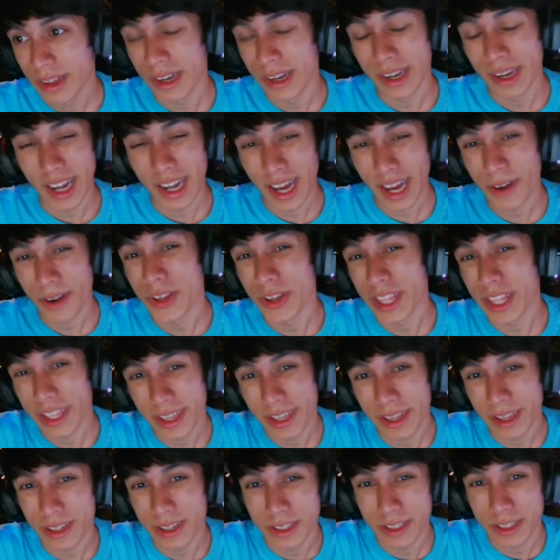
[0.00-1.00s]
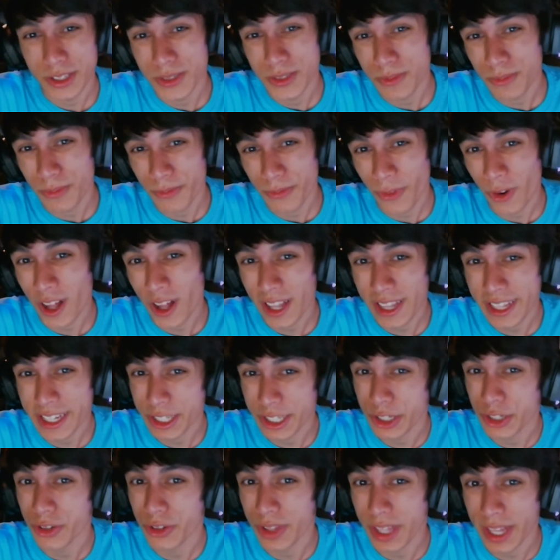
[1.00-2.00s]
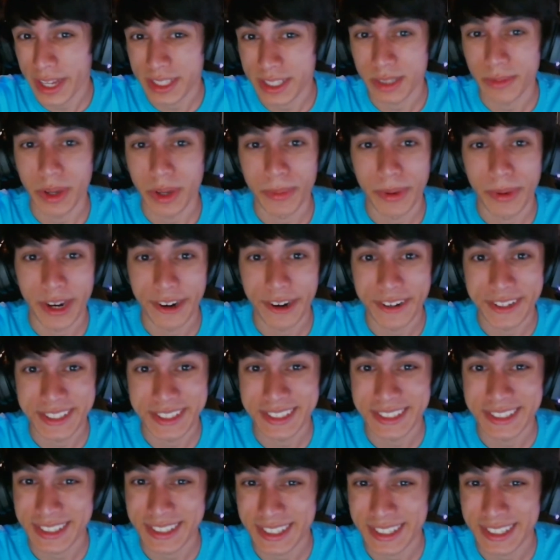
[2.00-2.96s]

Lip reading: Not really willing to do that to my parents.